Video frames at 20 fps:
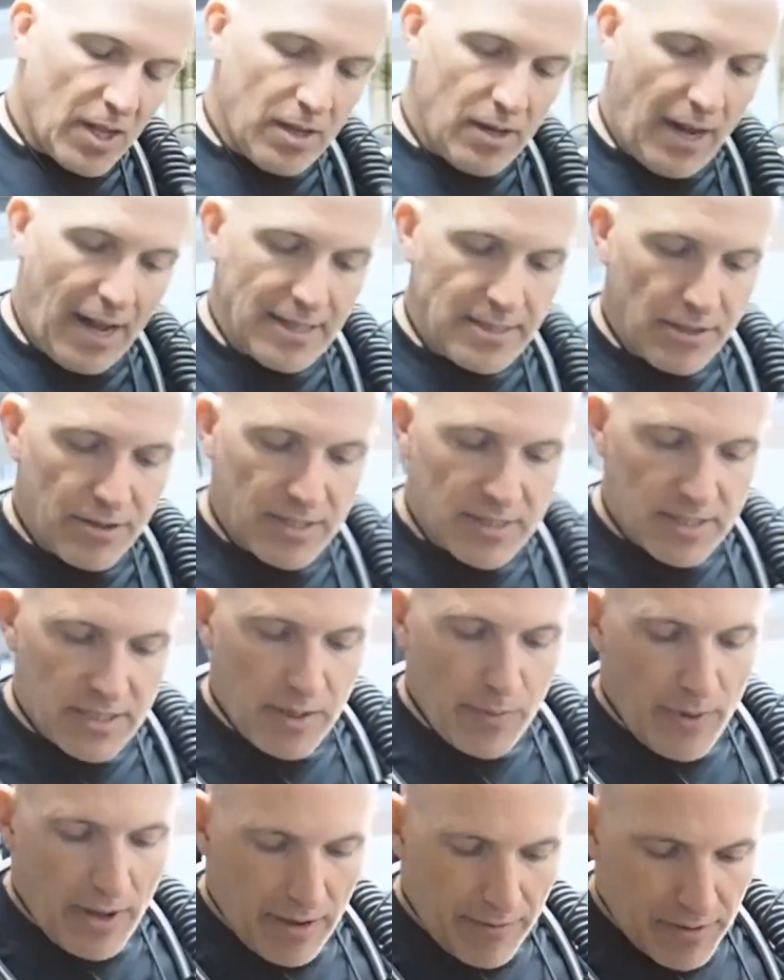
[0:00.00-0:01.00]
As you can see,
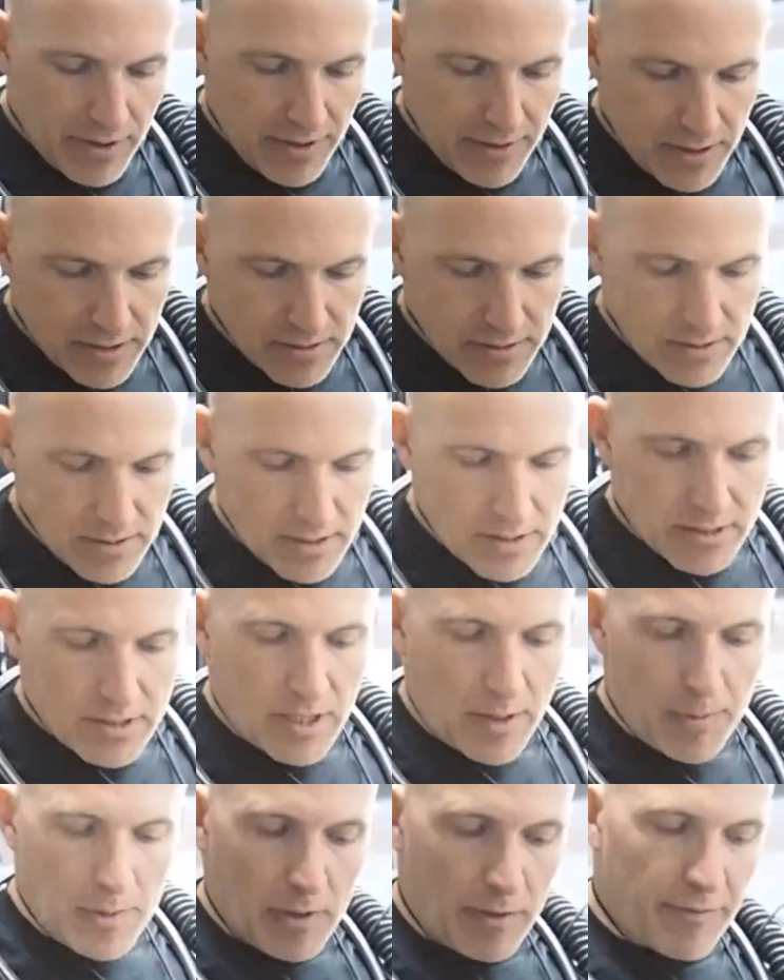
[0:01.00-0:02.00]
we have another
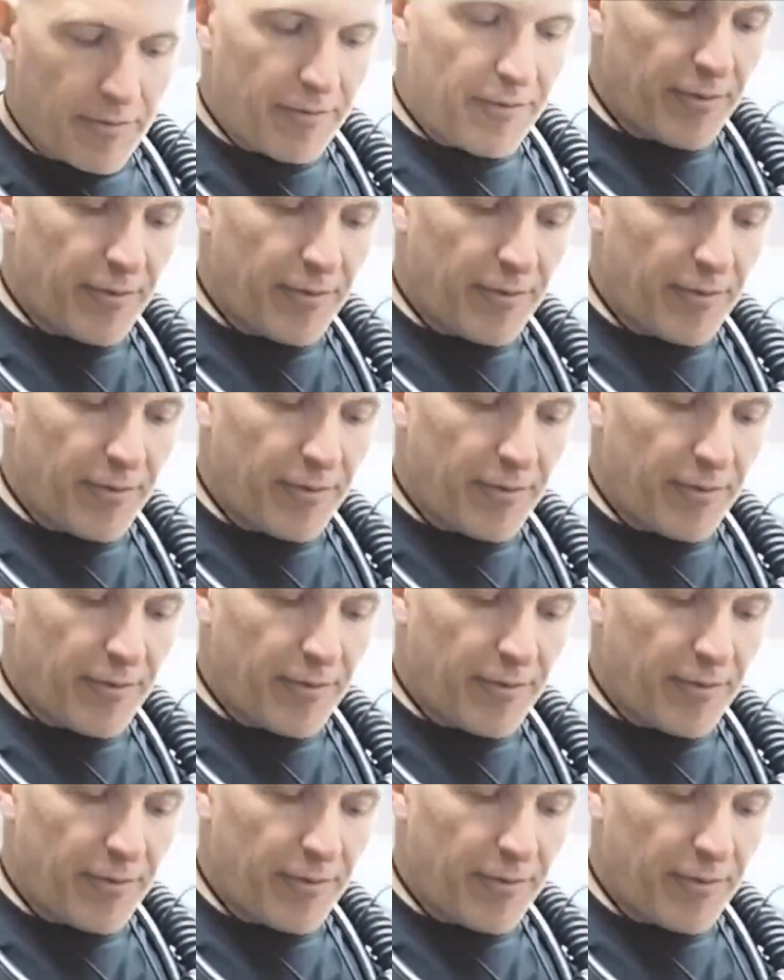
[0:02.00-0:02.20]
couple of